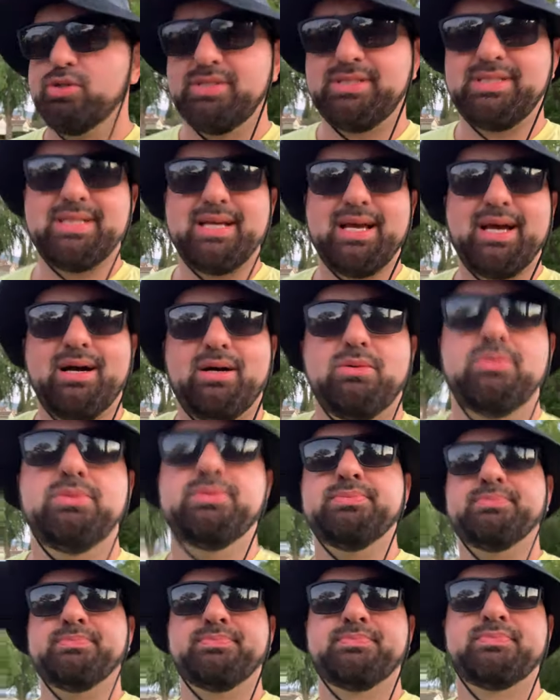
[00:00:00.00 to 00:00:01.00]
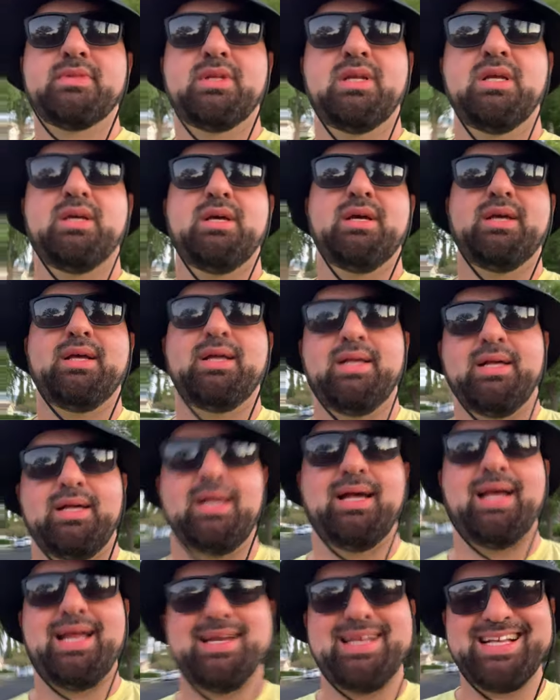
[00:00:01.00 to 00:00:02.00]
see how
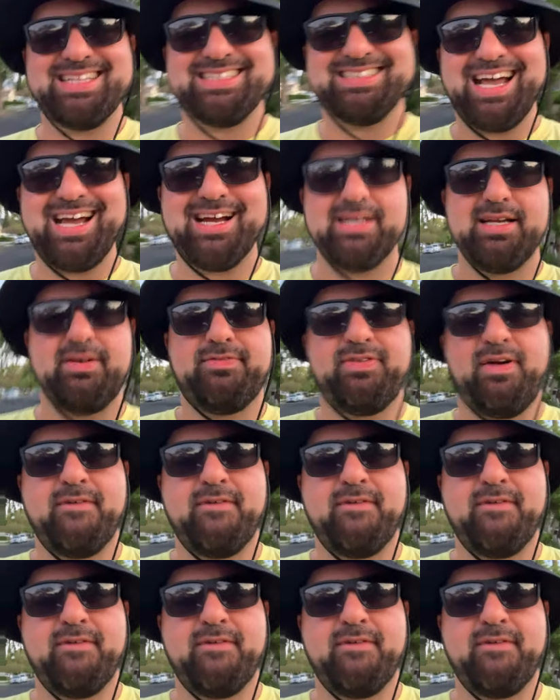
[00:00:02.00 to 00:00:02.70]
an executive